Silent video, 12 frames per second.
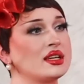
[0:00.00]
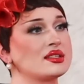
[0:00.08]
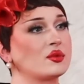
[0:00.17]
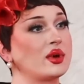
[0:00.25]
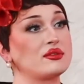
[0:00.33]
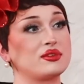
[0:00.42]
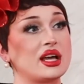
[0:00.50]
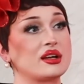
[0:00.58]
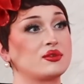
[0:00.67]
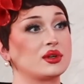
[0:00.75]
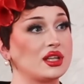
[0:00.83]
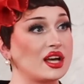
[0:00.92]
is a red flag
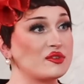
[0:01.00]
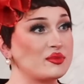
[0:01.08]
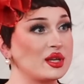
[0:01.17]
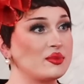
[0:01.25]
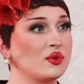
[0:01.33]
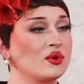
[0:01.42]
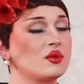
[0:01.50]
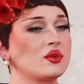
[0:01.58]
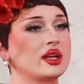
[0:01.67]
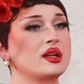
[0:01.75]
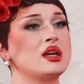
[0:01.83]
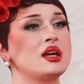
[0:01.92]
for a lot of people.
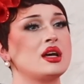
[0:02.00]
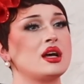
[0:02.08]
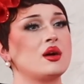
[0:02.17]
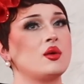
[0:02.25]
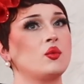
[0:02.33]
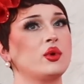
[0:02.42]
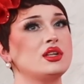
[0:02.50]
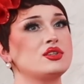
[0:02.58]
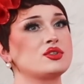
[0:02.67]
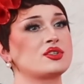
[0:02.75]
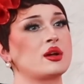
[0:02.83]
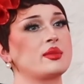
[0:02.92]
Like, when did
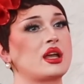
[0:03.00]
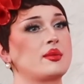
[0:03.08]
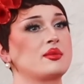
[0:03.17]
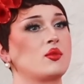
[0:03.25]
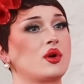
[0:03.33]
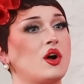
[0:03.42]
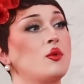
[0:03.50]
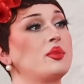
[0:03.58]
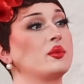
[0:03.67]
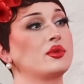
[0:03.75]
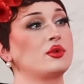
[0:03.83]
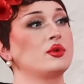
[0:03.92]
you start becoming more open
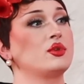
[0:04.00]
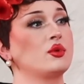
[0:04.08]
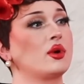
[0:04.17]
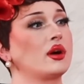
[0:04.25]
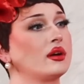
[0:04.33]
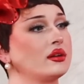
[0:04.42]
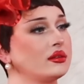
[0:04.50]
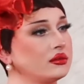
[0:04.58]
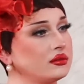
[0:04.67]
with who you were?